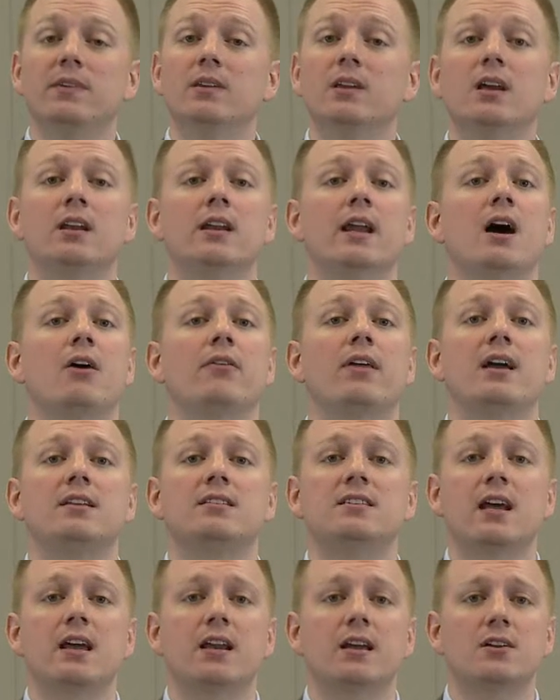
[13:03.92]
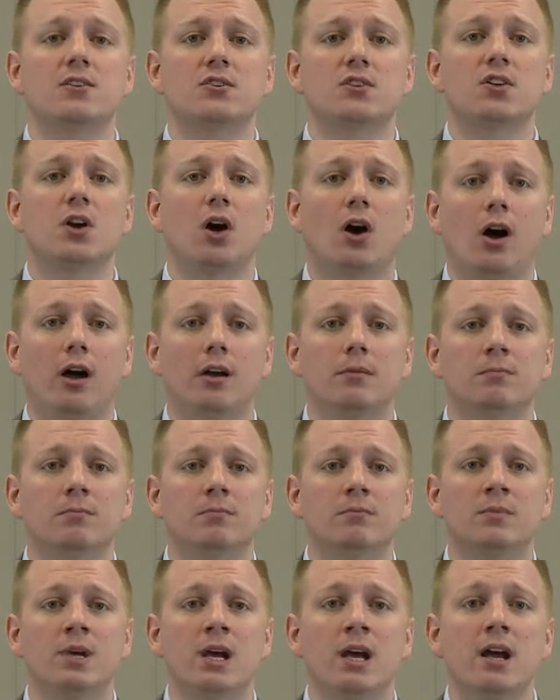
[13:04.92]
And now that data is gone.
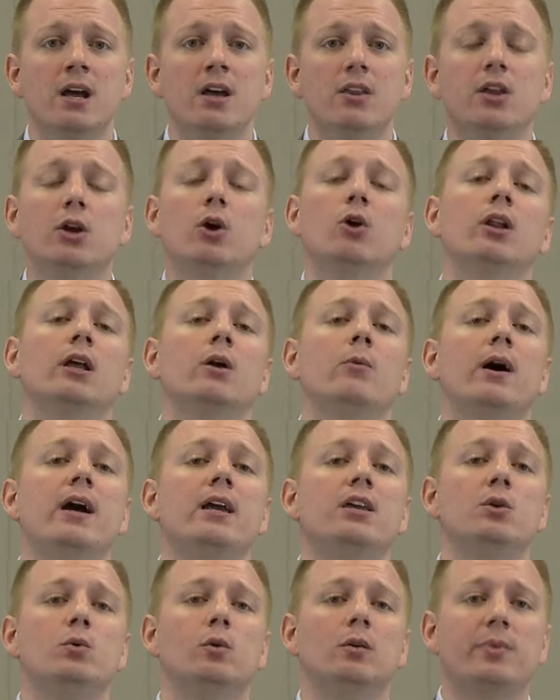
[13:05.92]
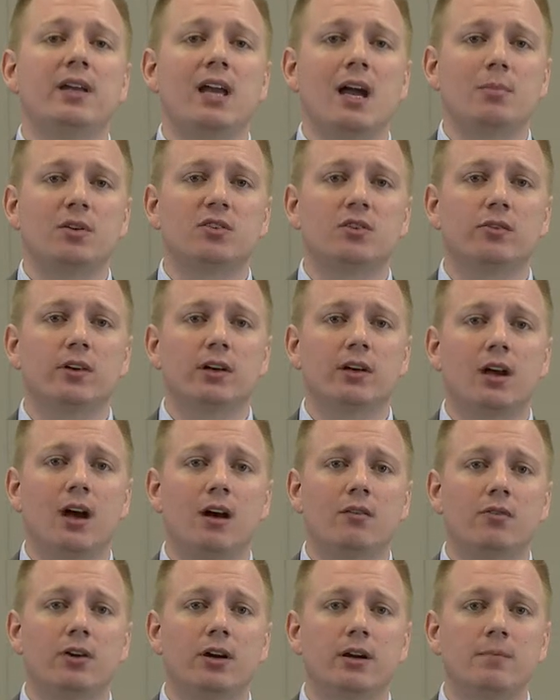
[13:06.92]
The only way you will be able to
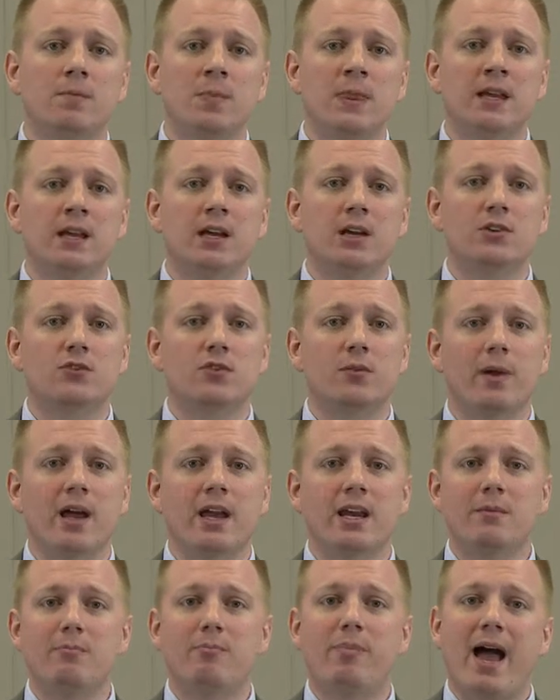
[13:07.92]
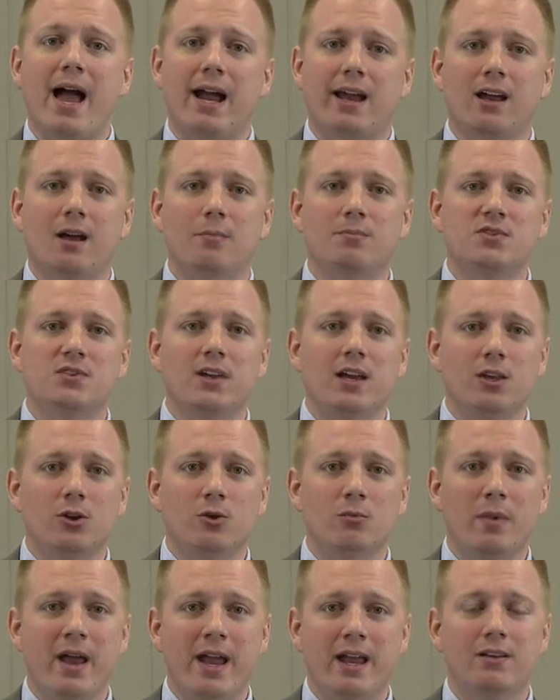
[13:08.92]
recover it is from any backups that
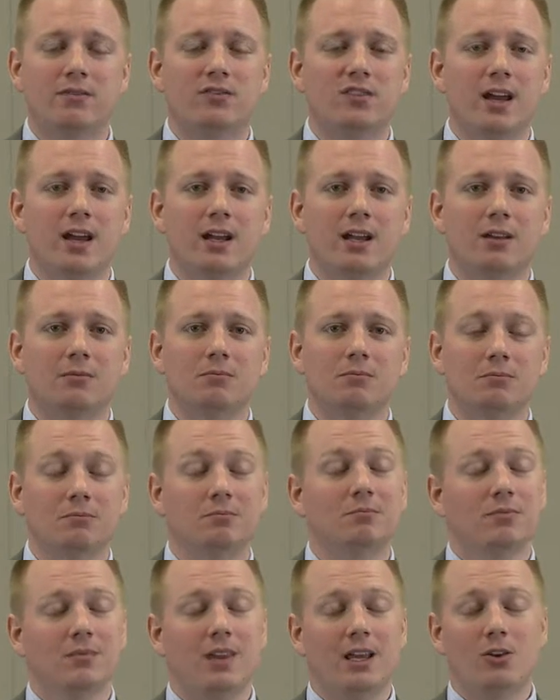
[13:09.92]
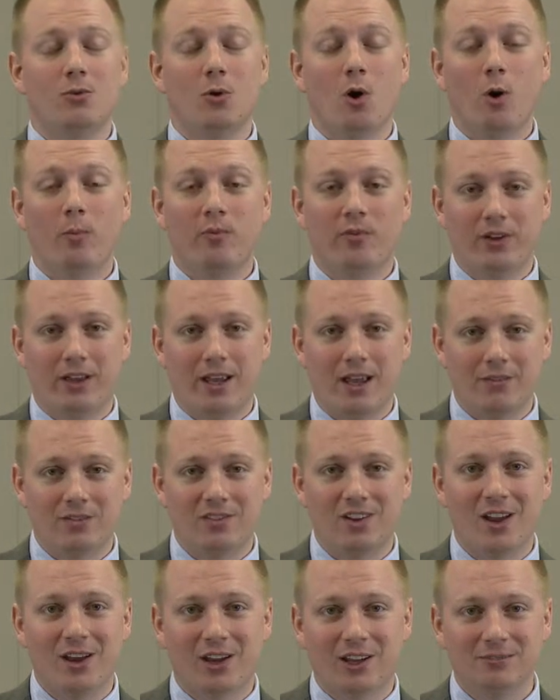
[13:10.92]
you may have taken, that you hopefully have
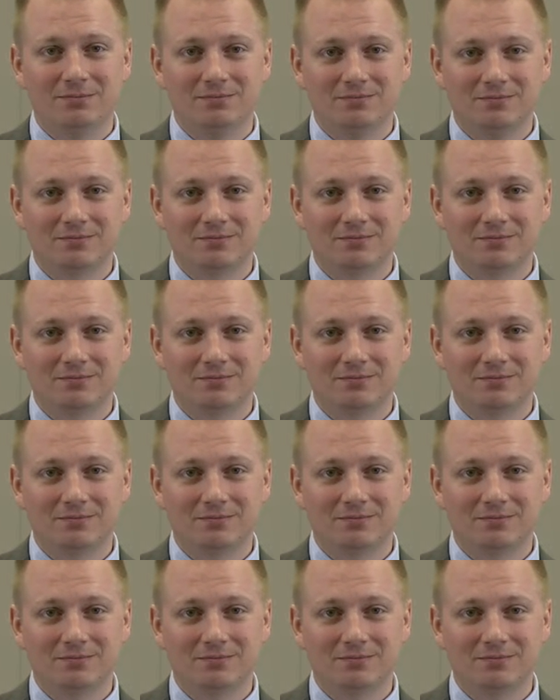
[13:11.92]
taken.